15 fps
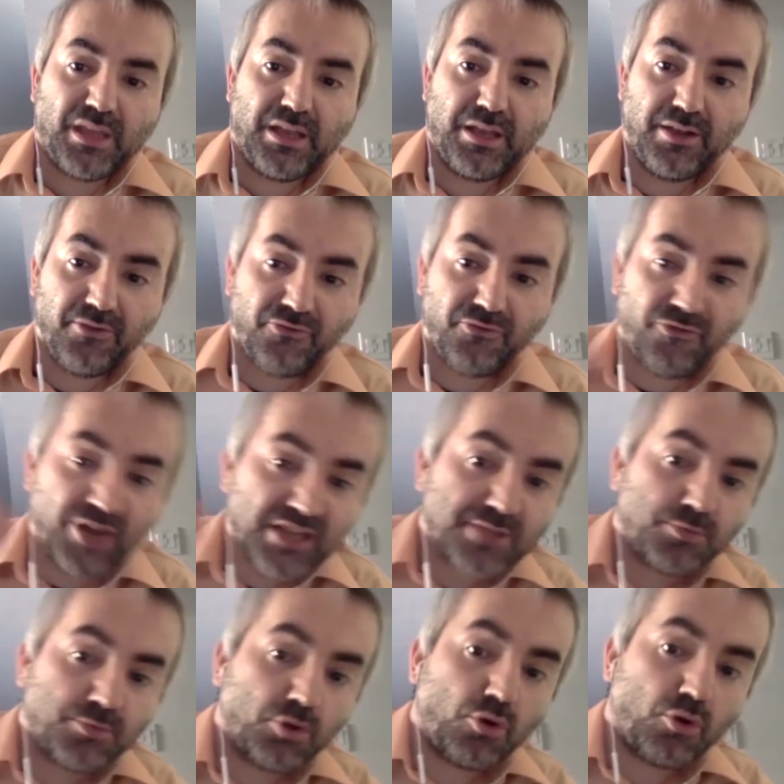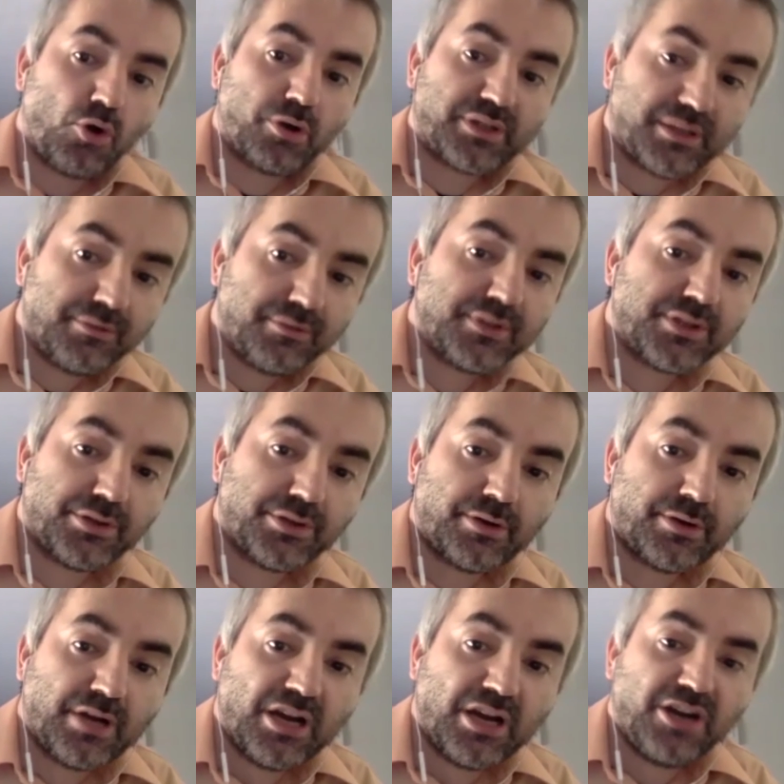if Facebook or
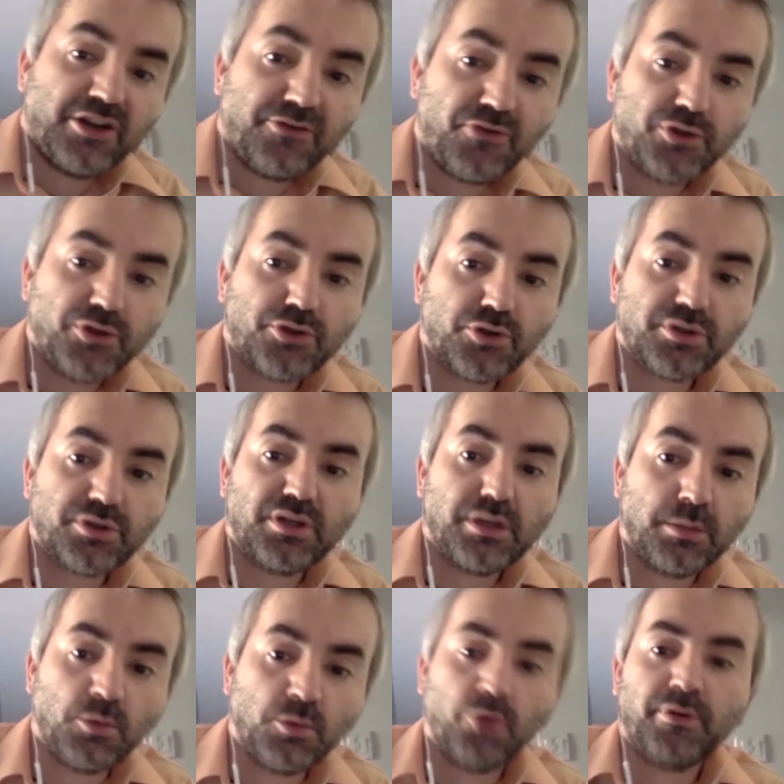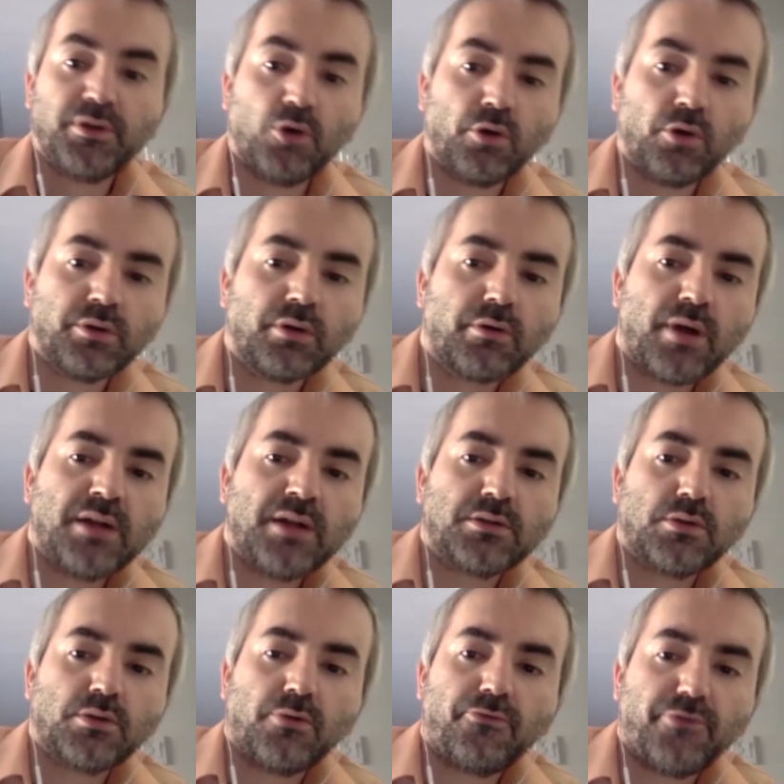Twitter refuses to remove it on the
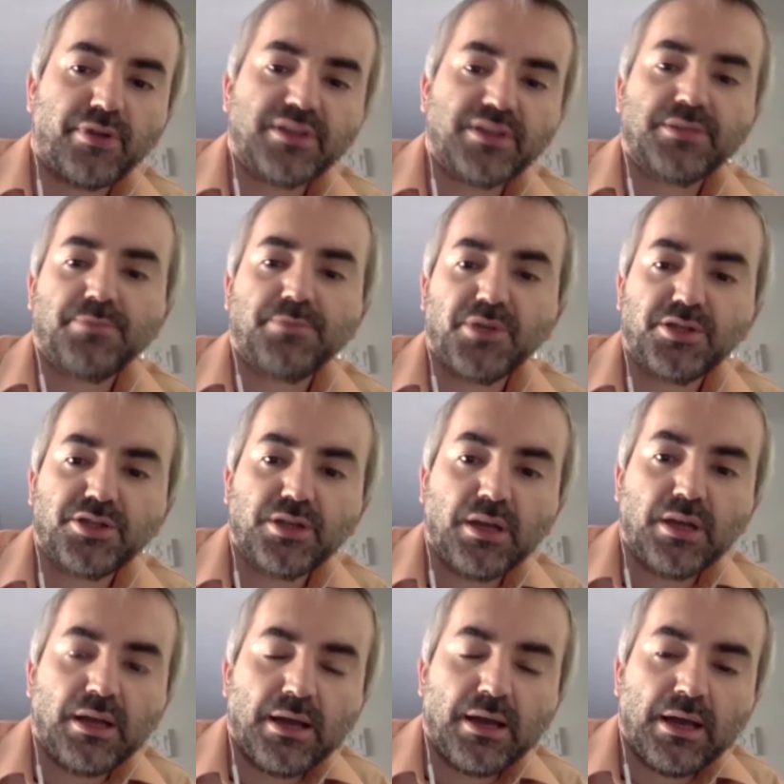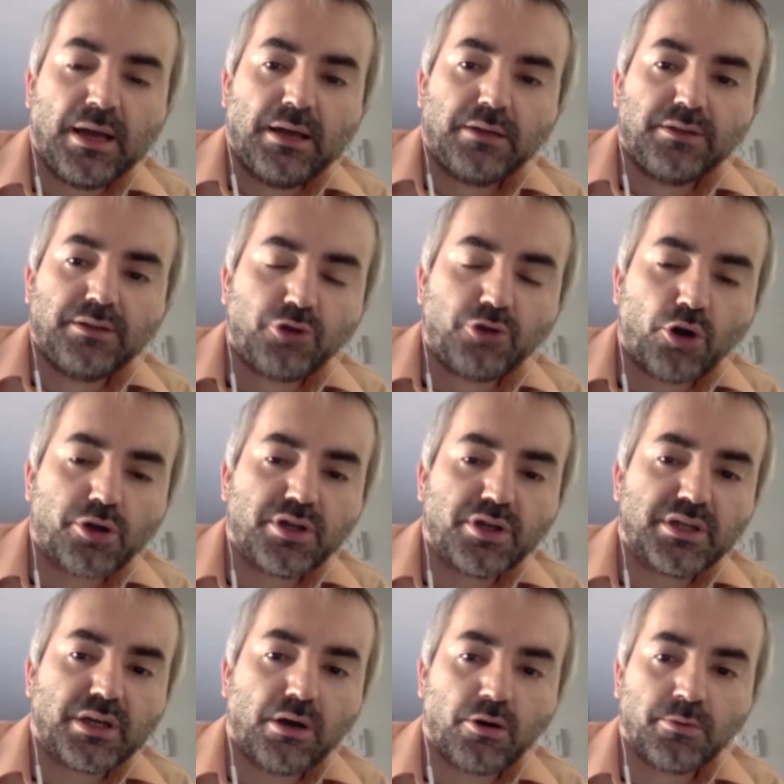grounds of free speech, the Turkish
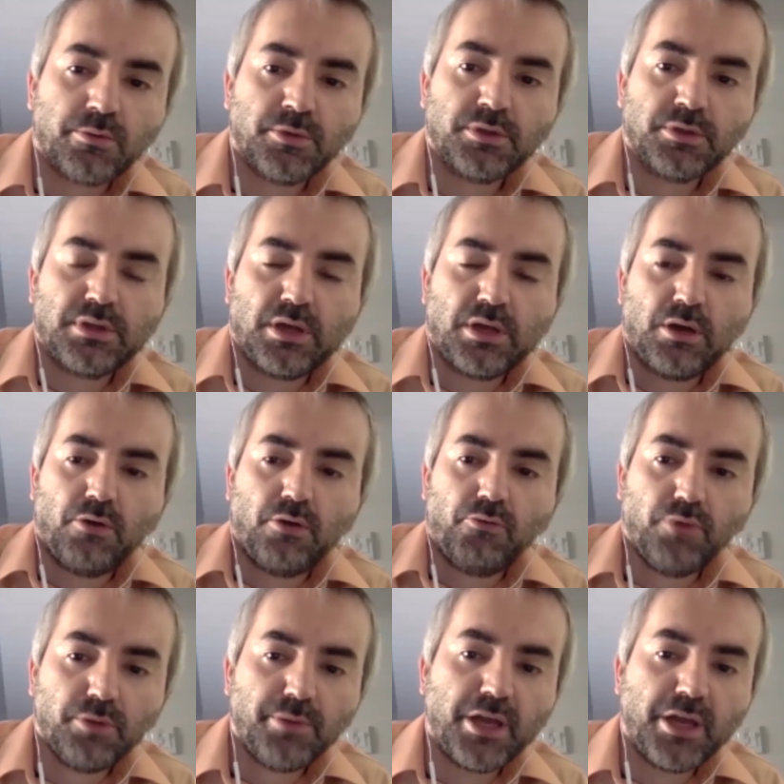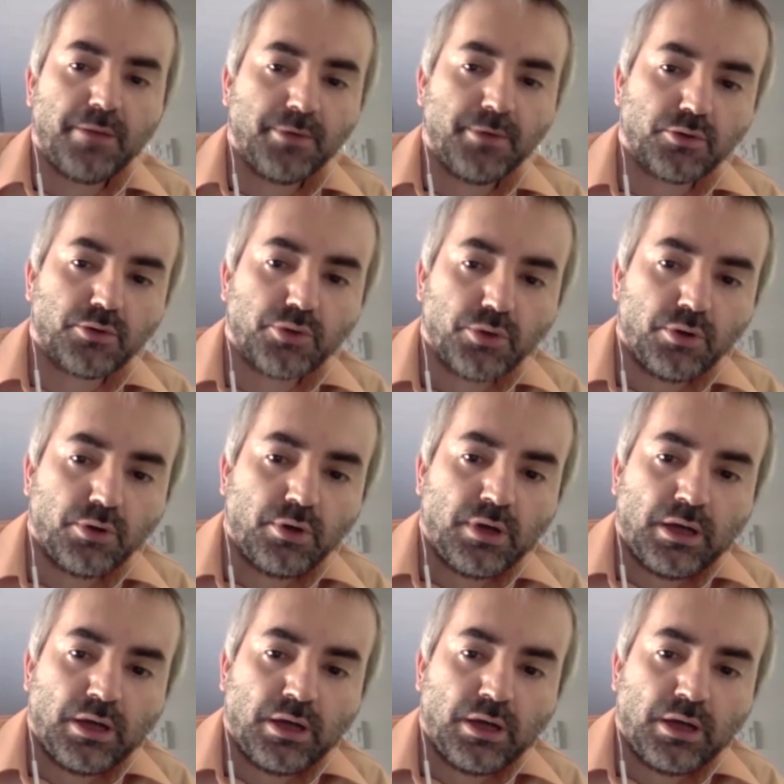government will be able to